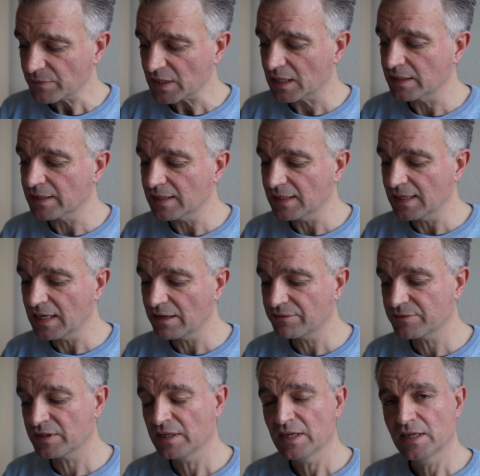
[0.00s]
and it
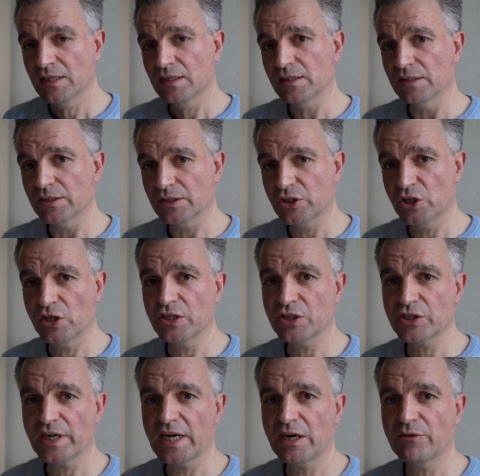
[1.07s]
left the
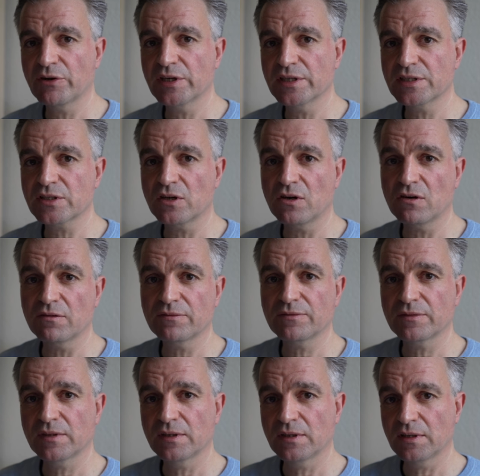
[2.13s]
Kurdish areas of
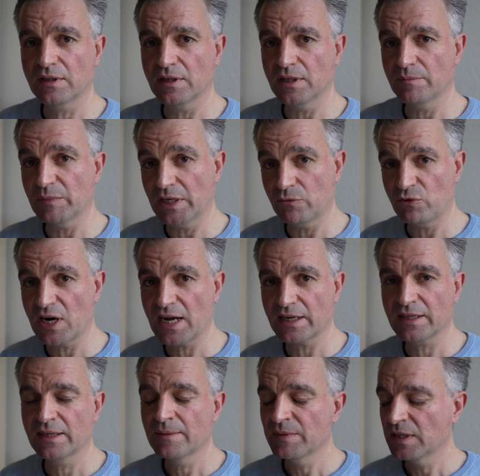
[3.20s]

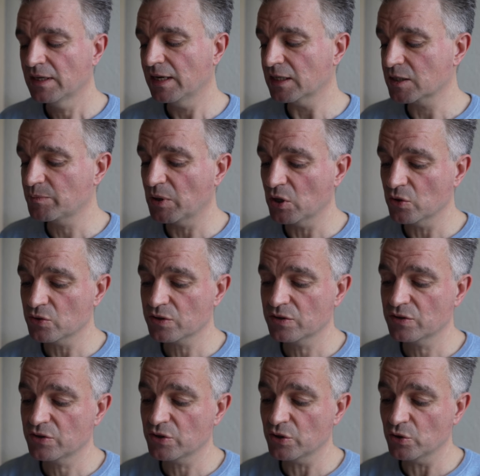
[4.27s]
Iraq
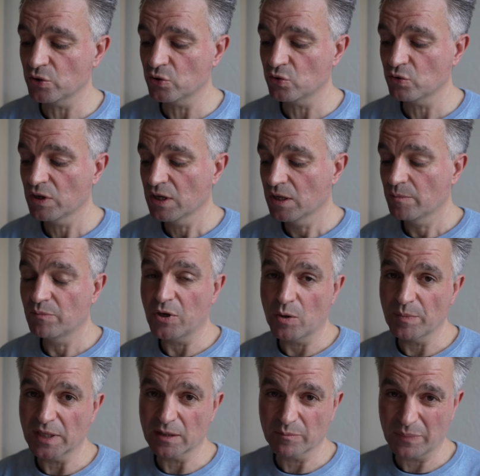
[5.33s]
exposed to
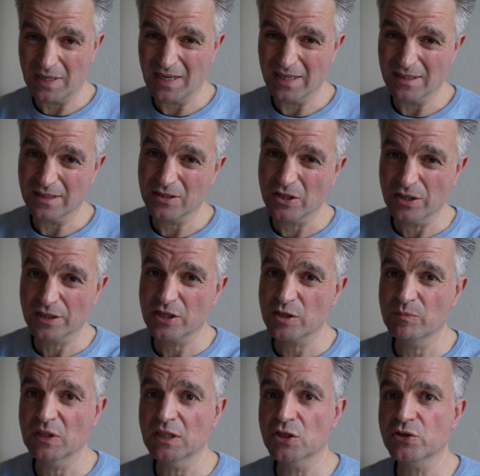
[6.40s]
bombing by the Turkish
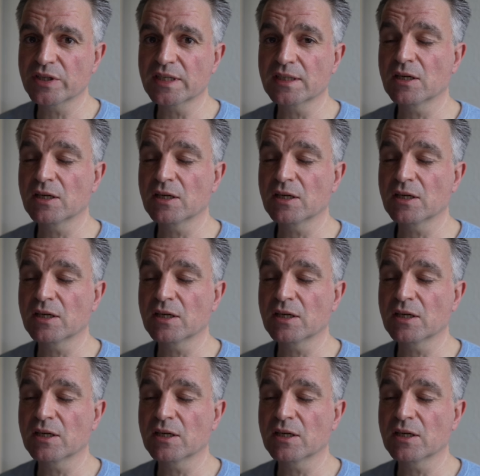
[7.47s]
military.